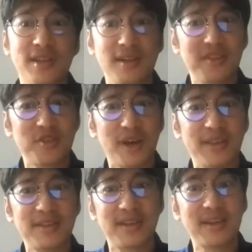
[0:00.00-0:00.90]
They are also
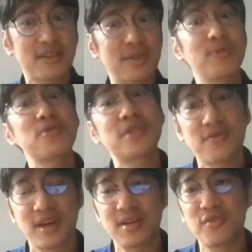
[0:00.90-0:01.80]
understanding the
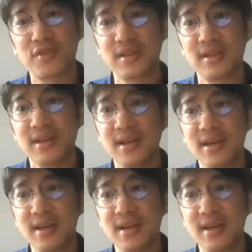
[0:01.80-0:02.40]
solutions very differently.